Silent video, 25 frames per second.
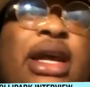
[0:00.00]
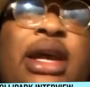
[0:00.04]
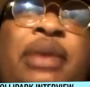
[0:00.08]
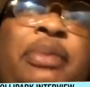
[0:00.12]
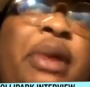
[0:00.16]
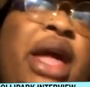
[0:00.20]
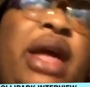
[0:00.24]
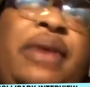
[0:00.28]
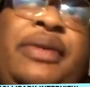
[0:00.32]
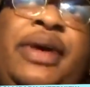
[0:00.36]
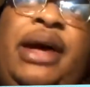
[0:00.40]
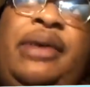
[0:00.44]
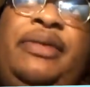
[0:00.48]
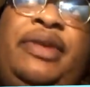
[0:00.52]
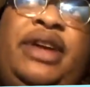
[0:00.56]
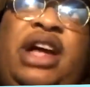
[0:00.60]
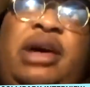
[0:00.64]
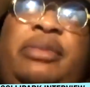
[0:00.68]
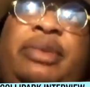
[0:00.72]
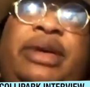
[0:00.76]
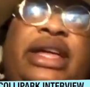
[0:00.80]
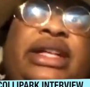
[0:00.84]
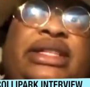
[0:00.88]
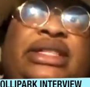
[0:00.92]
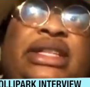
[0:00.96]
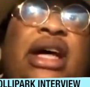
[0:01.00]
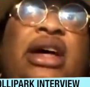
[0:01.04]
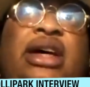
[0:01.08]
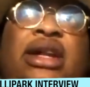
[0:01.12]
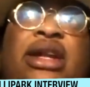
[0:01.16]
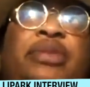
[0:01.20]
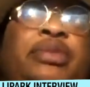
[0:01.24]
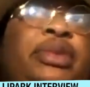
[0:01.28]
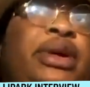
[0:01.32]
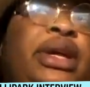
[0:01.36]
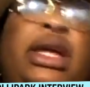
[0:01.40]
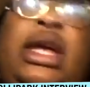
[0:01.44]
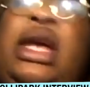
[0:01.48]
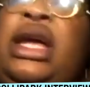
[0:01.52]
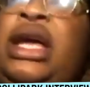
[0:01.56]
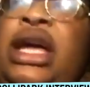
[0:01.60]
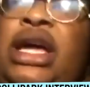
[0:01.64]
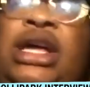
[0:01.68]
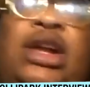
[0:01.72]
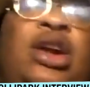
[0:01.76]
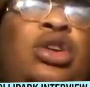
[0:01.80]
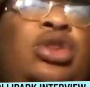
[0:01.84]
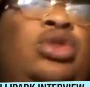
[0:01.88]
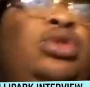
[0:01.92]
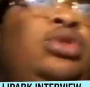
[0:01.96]
They may have a couple hits out there, but
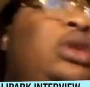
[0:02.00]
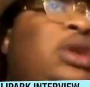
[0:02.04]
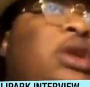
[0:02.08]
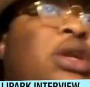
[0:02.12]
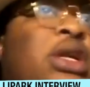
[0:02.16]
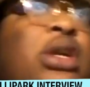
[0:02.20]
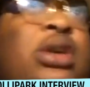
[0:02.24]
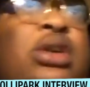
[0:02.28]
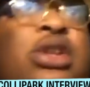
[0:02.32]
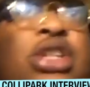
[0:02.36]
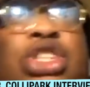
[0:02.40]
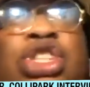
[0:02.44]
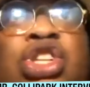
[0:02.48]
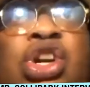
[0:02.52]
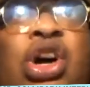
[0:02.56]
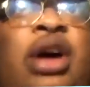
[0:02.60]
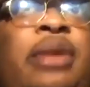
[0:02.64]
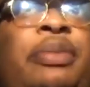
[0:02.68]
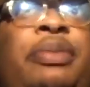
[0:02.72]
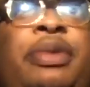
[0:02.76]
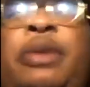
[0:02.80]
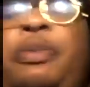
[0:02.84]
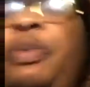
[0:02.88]
it don't do good on the chart. But